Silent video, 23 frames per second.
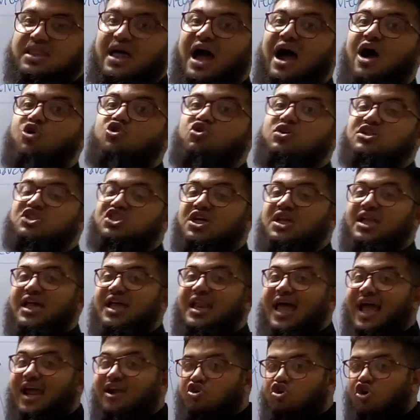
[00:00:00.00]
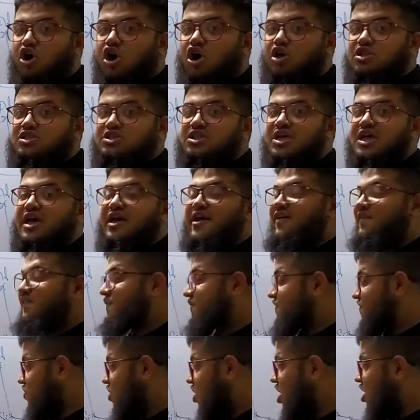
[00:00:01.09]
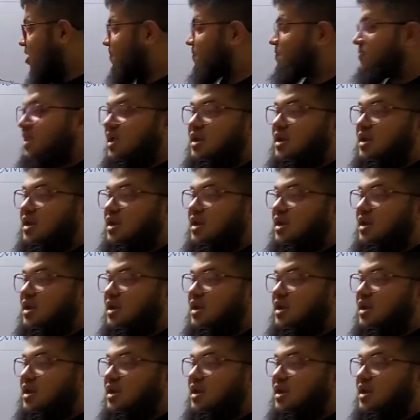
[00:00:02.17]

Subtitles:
the outer shell electrons from